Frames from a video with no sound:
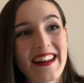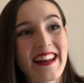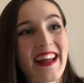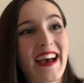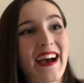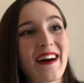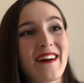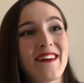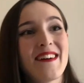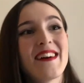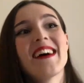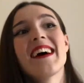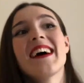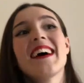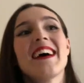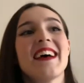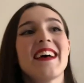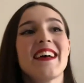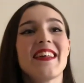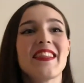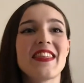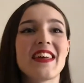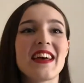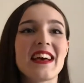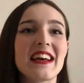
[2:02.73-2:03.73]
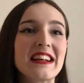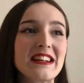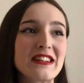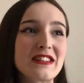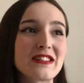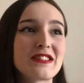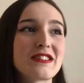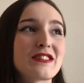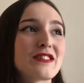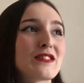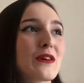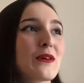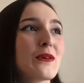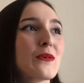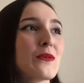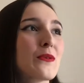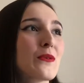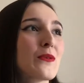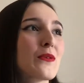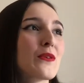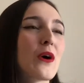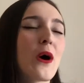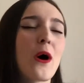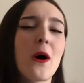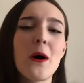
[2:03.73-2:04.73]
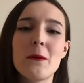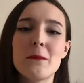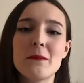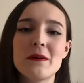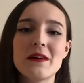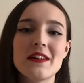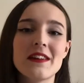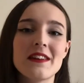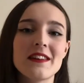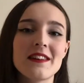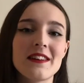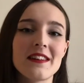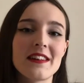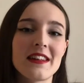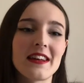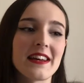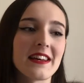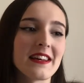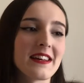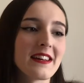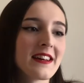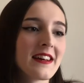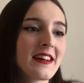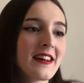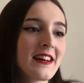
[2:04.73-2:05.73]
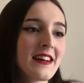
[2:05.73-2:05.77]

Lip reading: now, that is so common, like